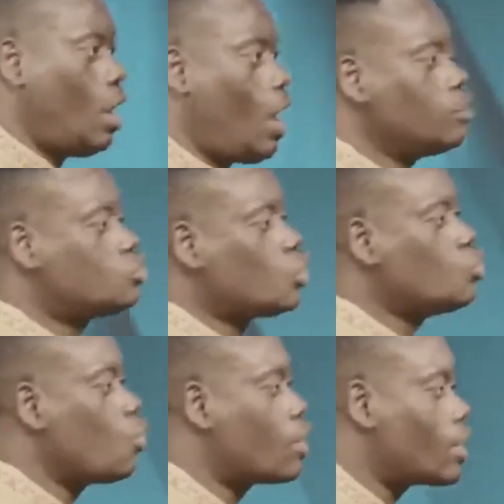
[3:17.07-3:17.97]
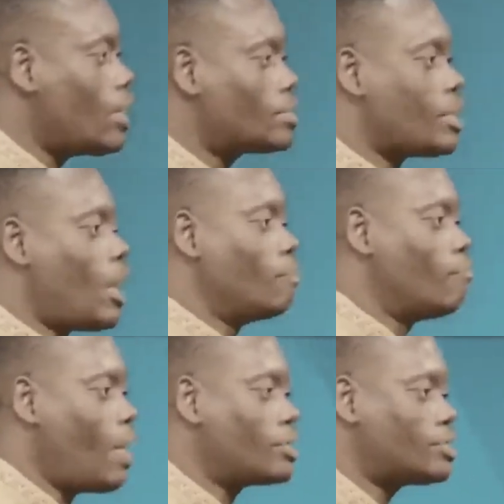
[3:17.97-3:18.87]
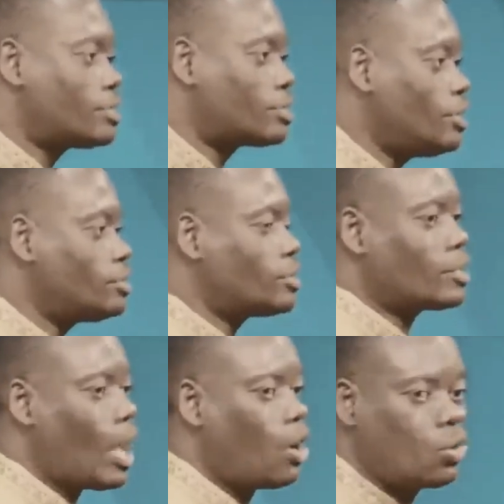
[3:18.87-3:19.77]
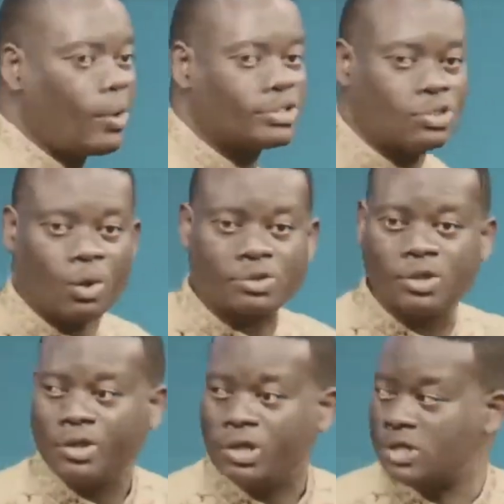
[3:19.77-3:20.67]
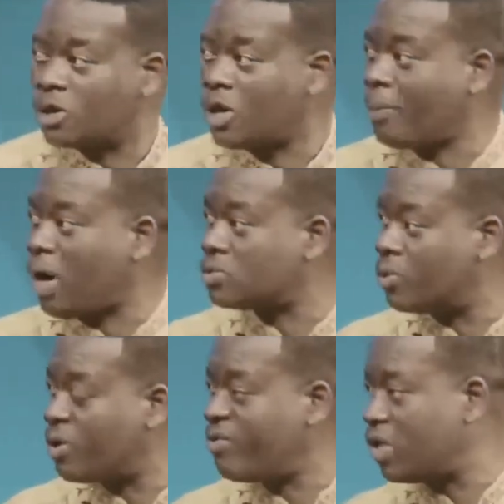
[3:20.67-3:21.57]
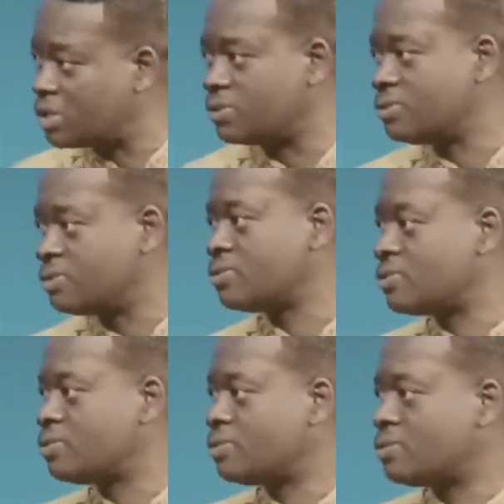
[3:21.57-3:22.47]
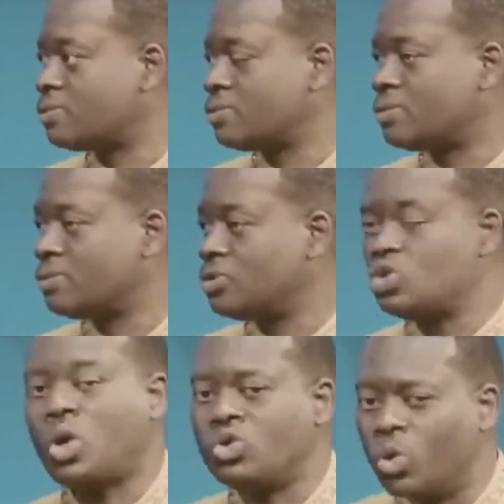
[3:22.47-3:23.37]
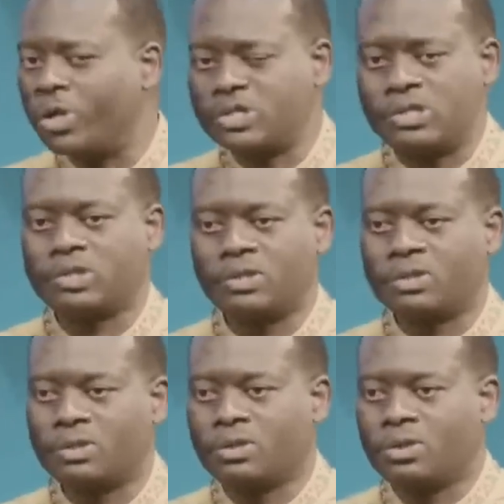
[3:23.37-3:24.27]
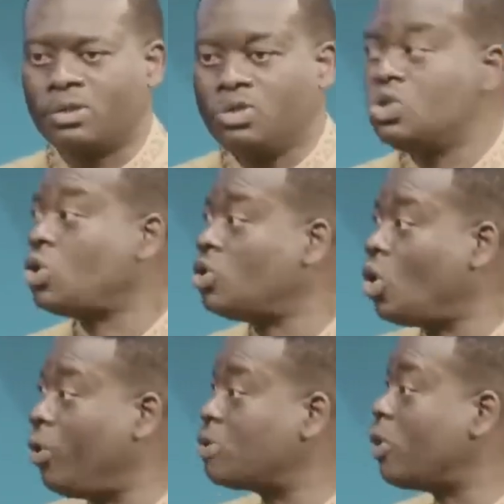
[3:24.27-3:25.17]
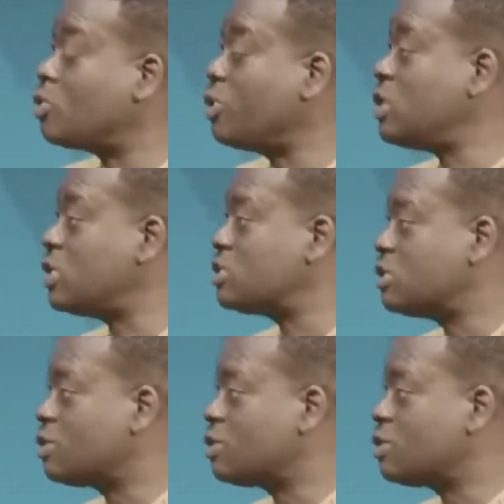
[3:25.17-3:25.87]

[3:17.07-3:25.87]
and show you great and mighty things that thou knowest not, he's talking about revelation. You don't know it. You don't know it, but you need it.